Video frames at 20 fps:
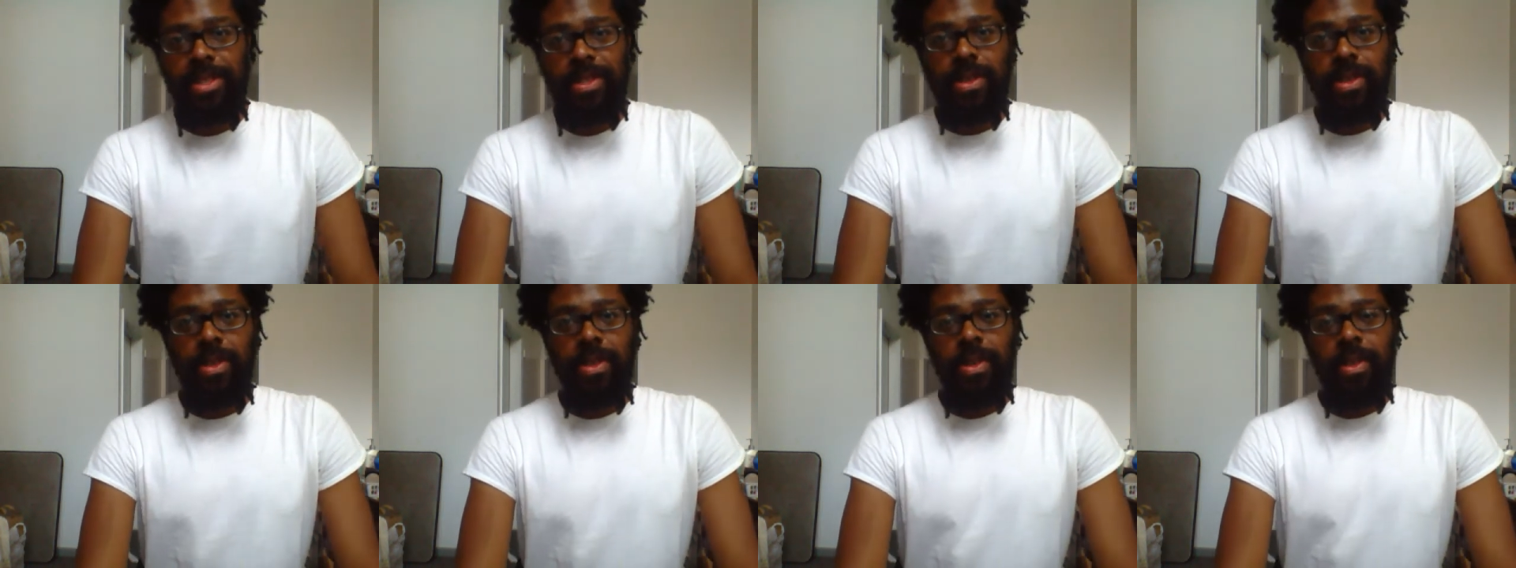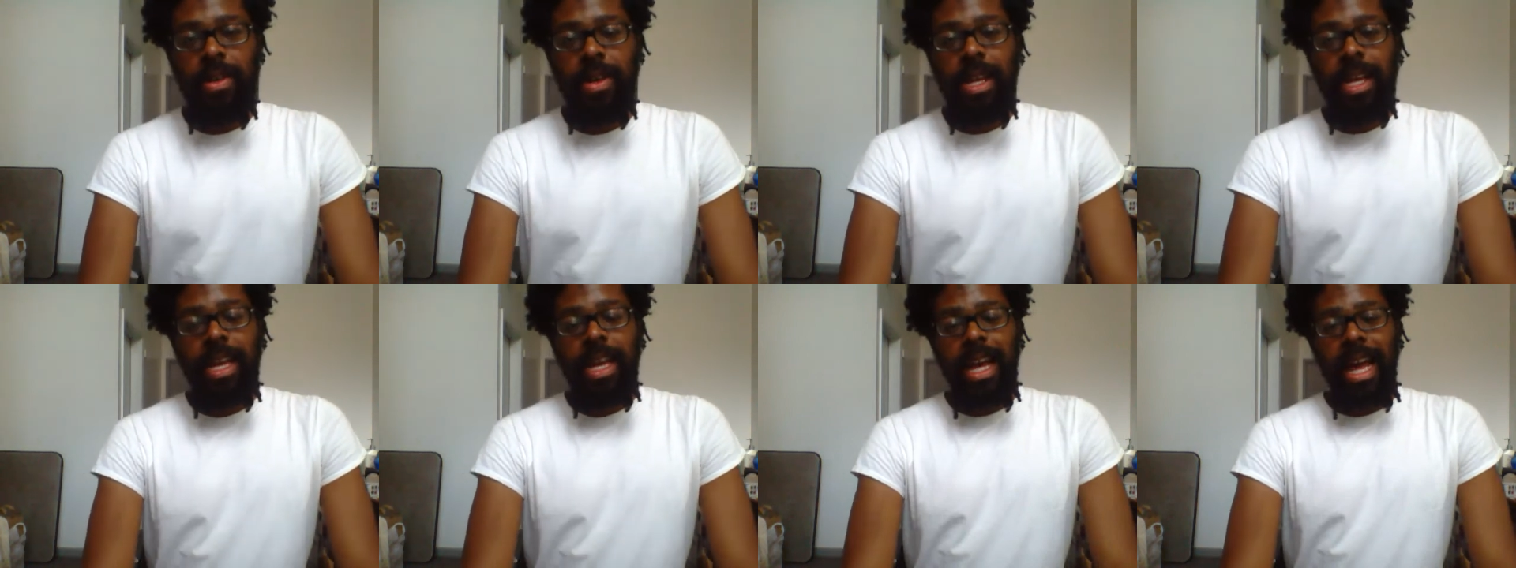So
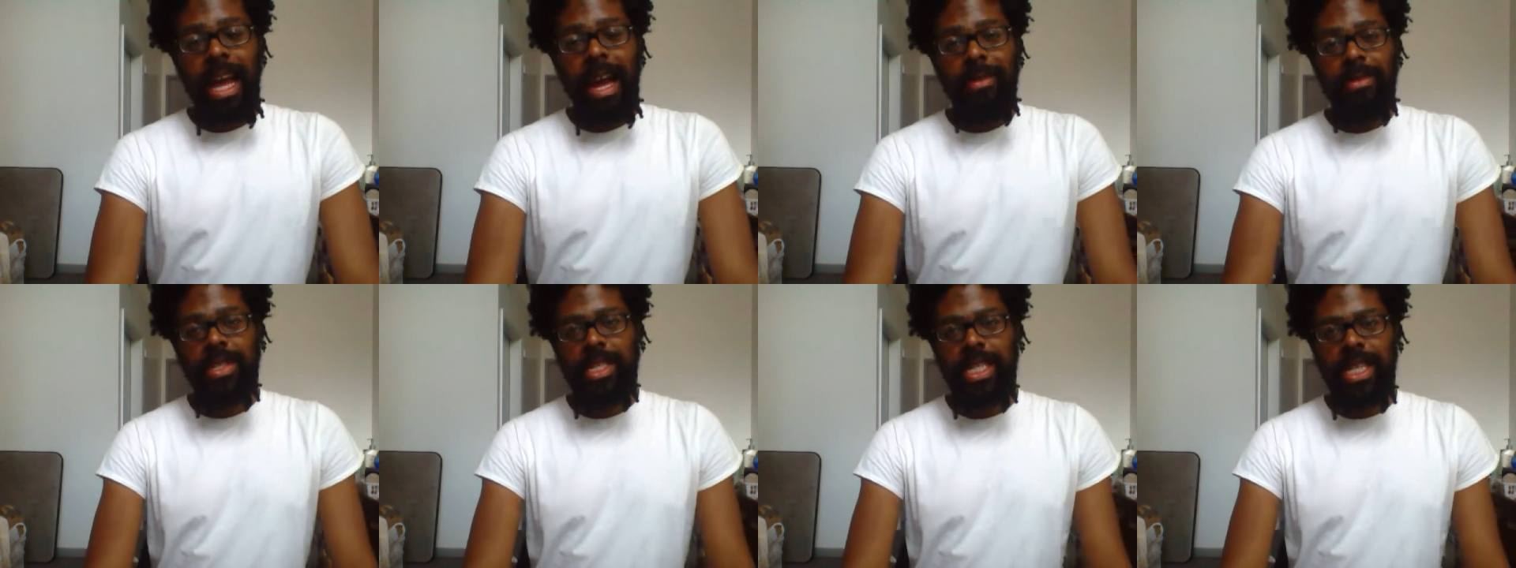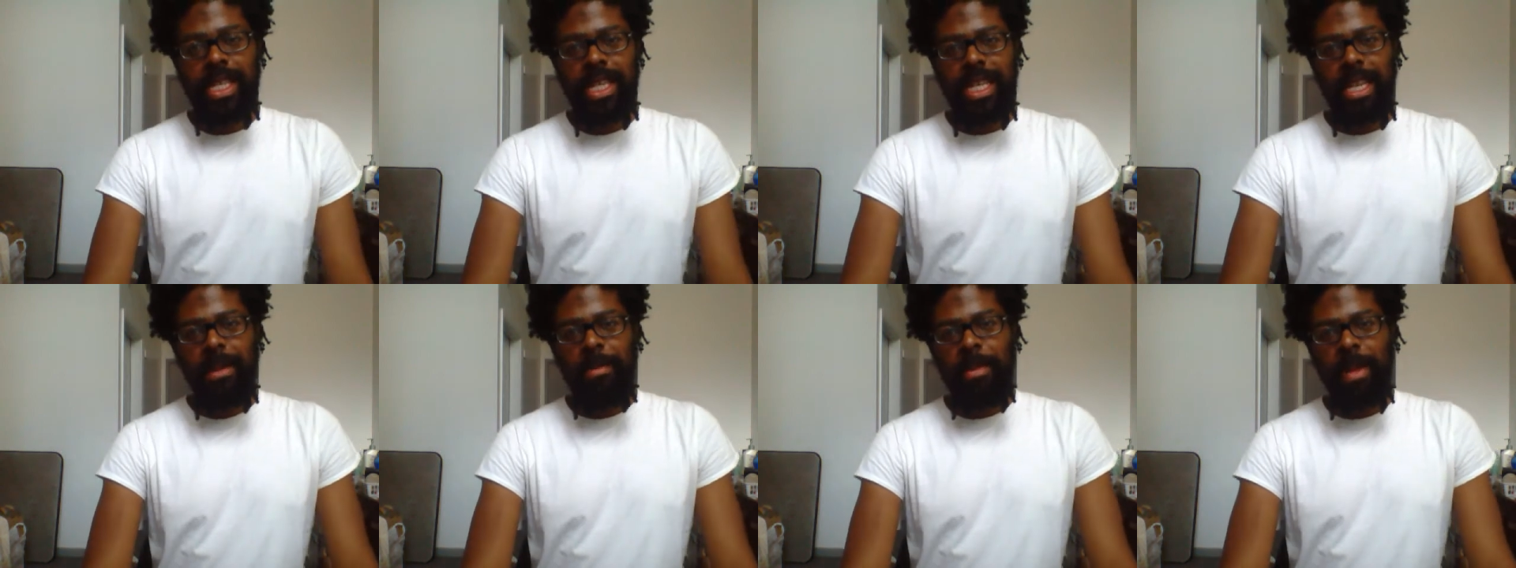I was
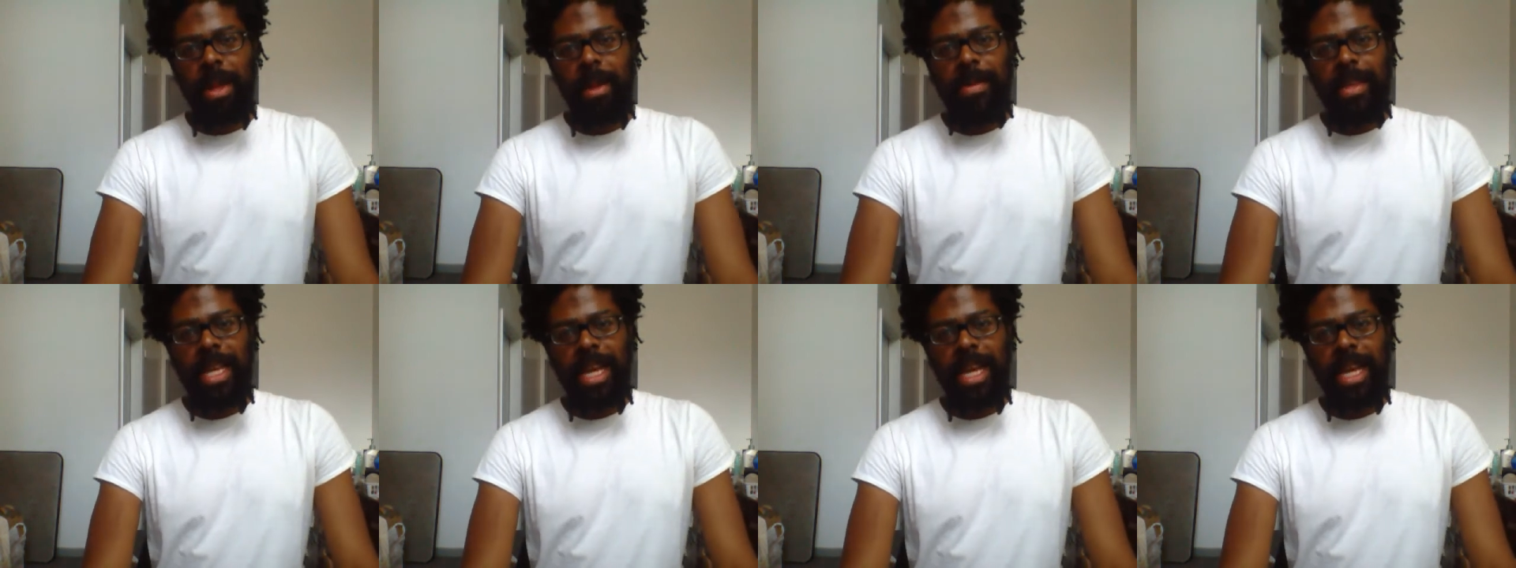thinking that maybe